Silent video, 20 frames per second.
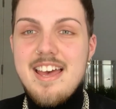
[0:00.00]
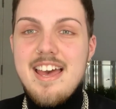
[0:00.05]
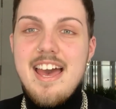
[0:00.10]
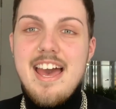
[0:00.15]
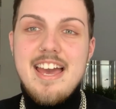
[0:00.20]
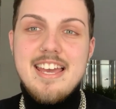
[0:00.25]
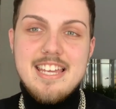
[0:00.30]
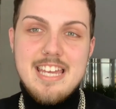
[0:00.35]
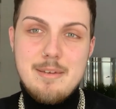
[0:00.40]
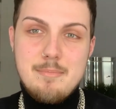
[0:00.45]

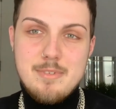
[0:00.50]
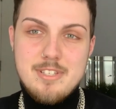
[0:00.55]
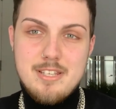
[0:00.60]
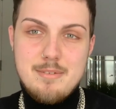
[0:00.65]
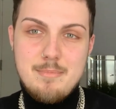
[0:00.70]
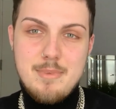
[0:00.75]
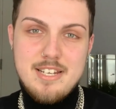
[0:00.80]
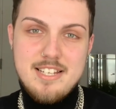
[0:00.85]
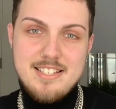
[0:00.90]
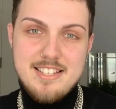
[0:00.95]
and gave me some
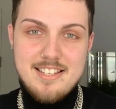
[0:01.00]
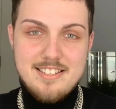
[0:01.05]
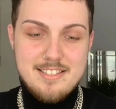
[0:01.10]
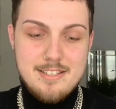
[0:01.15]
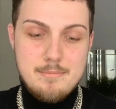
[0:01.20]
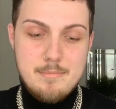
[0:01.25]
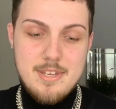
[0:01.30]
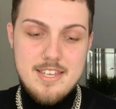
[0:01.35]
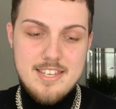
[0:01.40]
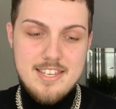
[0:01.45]
money to get
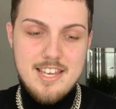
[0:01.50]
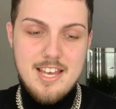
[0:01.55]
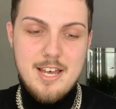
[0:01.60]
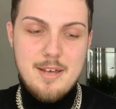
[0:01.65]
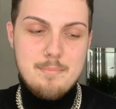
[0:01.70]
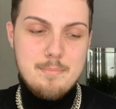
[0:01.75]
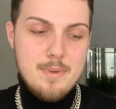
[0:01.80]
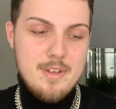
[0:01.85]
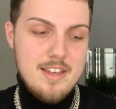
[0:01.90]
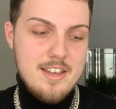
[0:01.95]
some
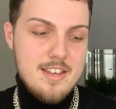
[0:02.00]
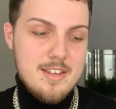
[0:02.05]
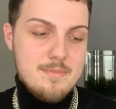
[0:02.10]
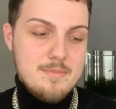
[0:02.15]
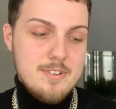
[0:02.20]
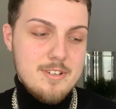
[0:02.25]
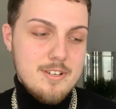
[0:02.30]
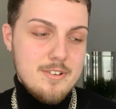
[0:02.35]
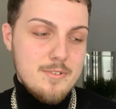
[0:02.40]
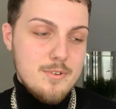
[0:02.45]
makeup. Of